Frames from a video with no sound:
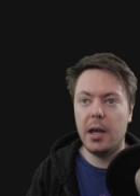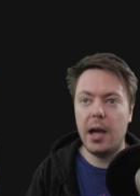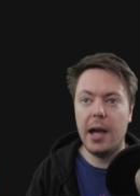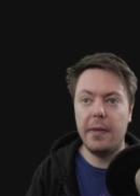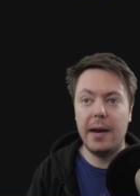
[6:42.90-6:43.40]

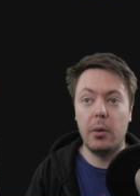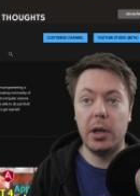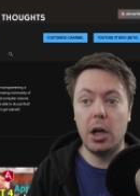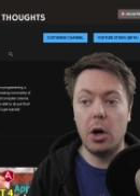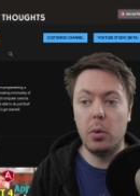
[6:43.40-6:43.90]
And there we
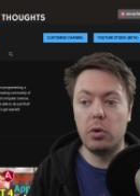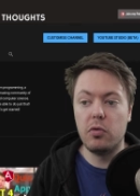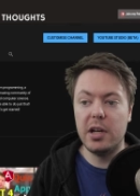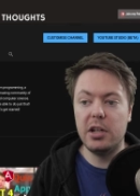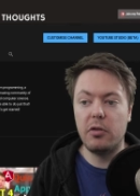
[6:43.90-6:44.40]
go. We're
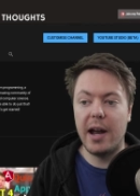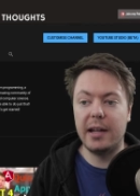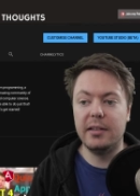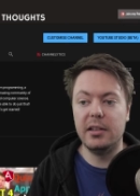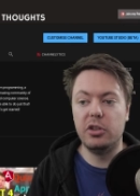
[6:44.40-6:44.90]

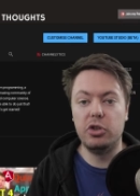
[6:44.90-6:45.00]
redirected